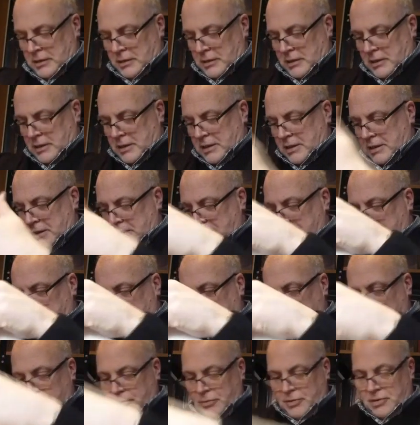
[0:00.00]
and
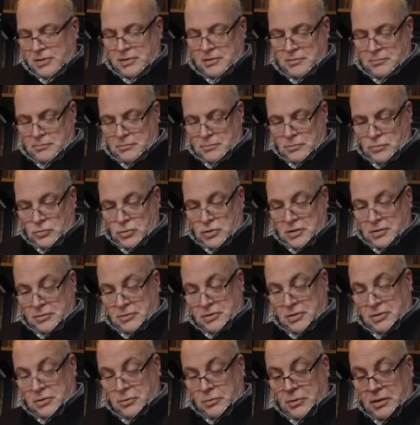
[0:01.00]
cumbersome. What
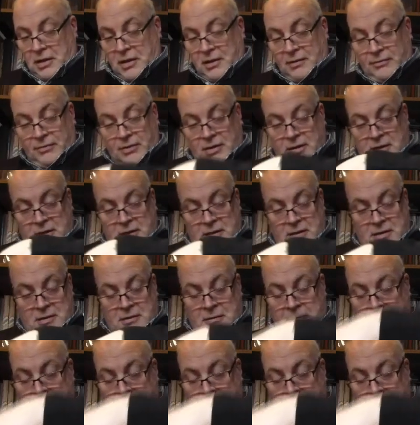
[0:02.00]
else do we have in here?